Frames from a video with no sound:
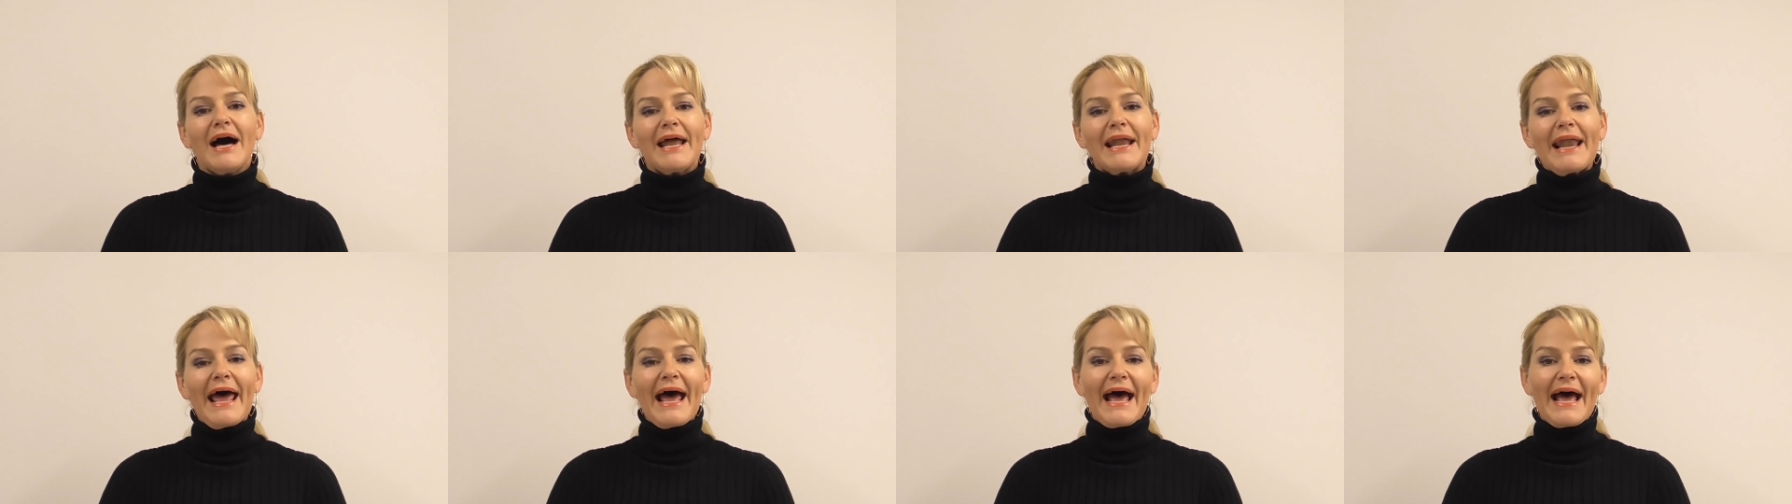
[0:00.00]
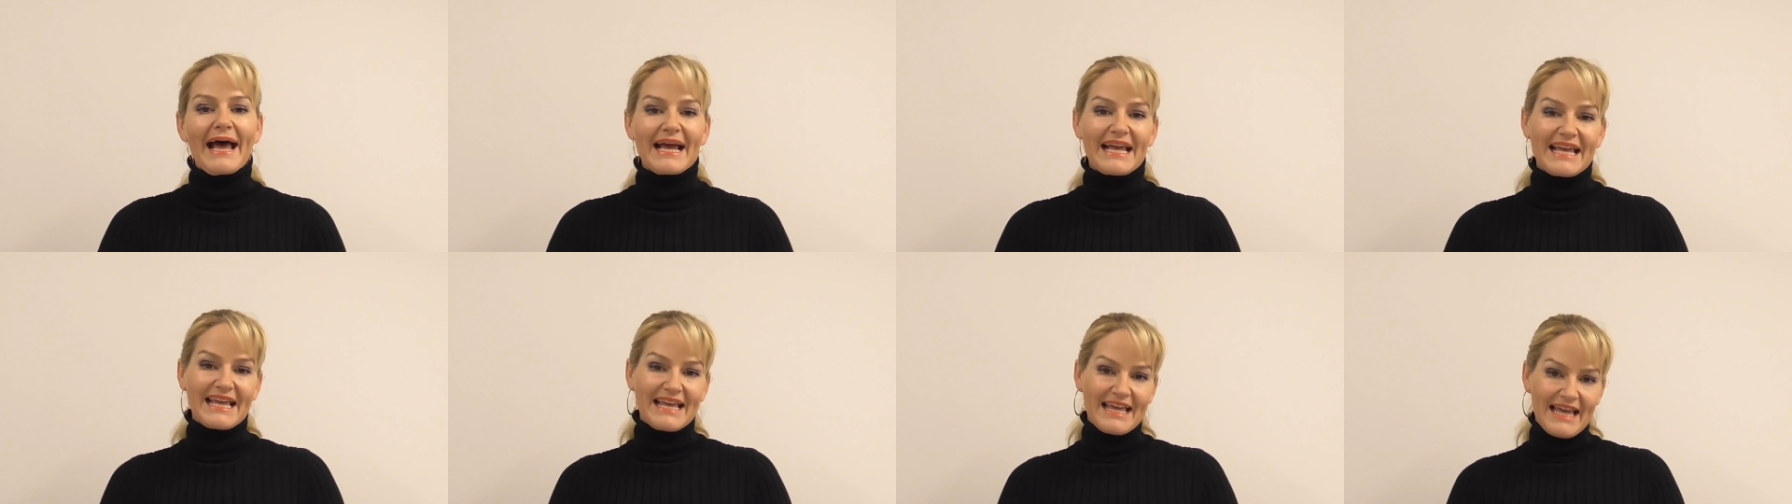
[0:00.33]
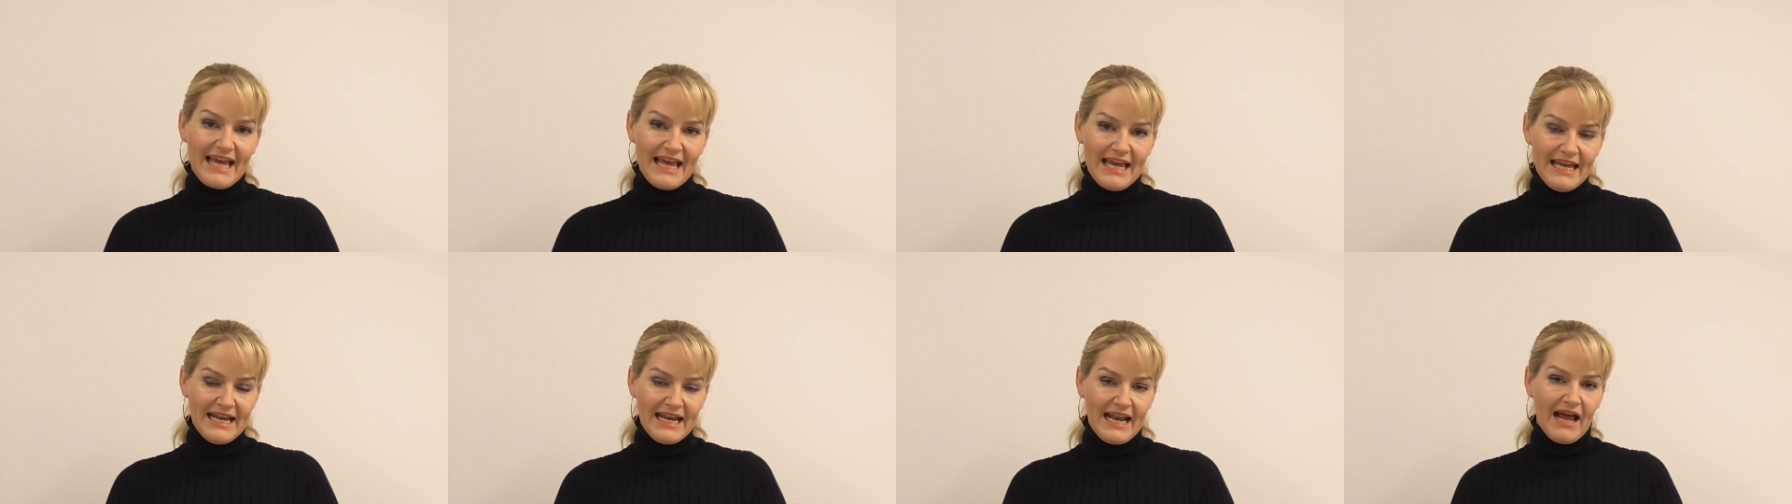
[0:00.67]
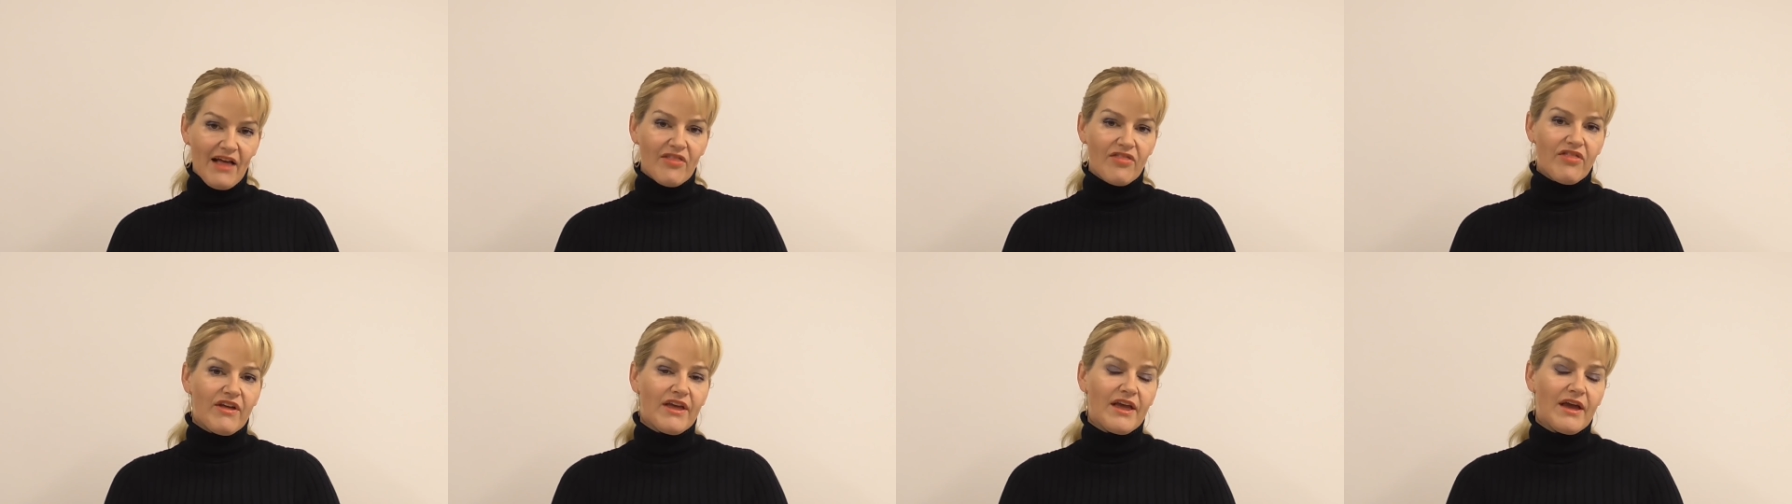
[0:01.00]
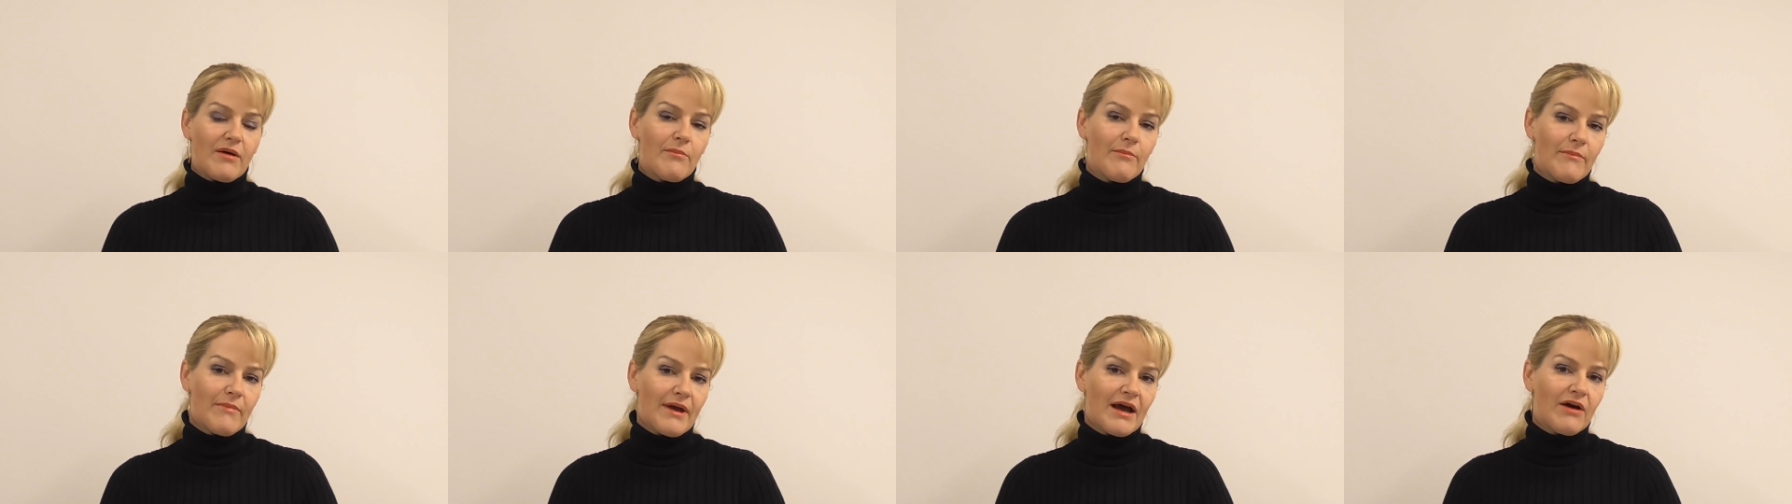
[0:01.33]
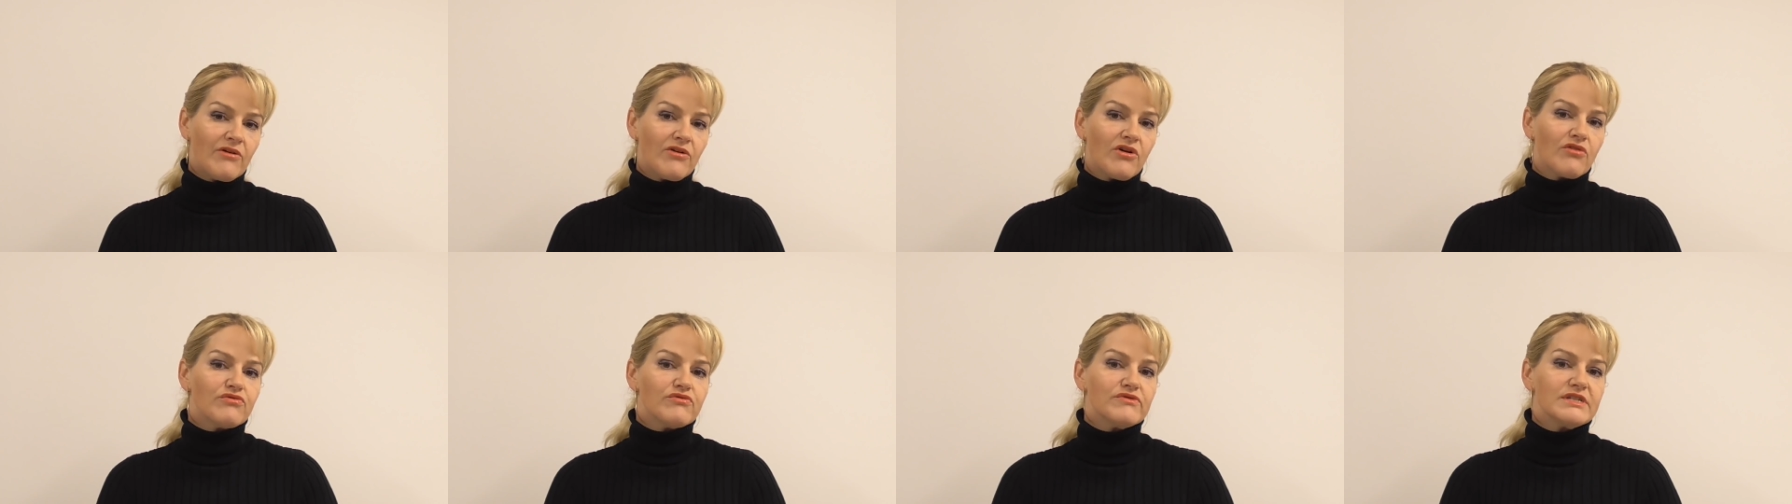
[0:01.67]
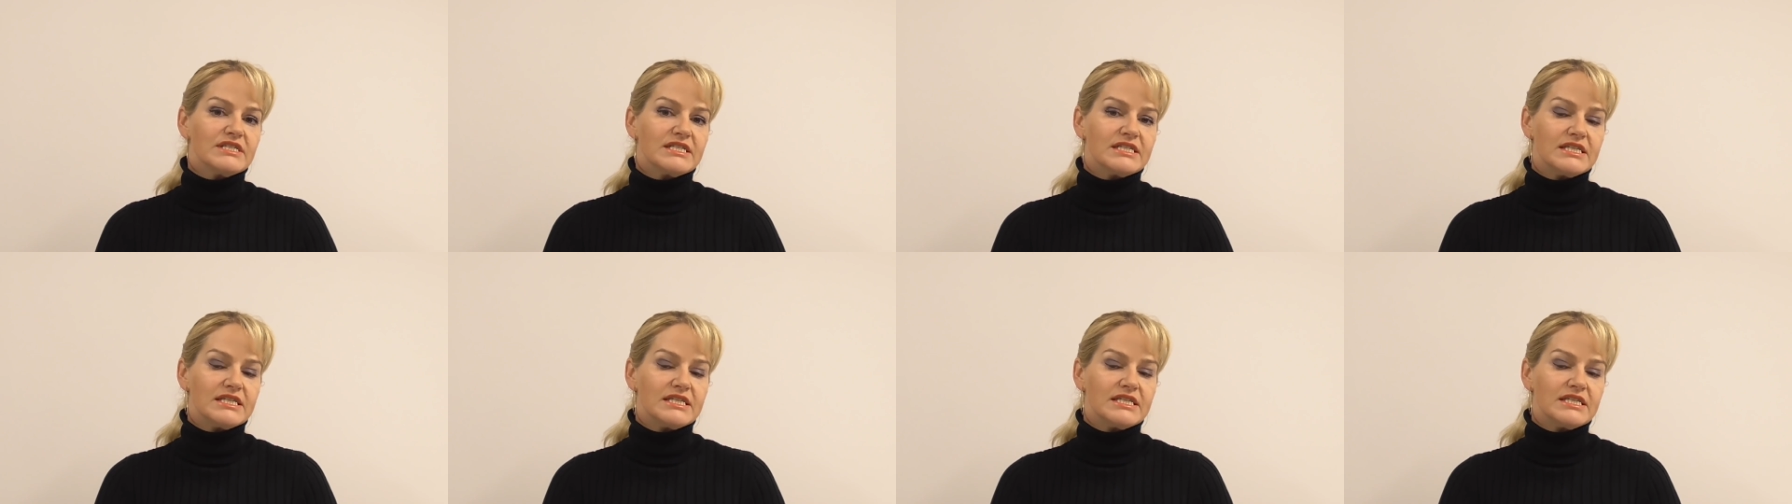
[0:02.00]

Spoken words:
But again, the amount of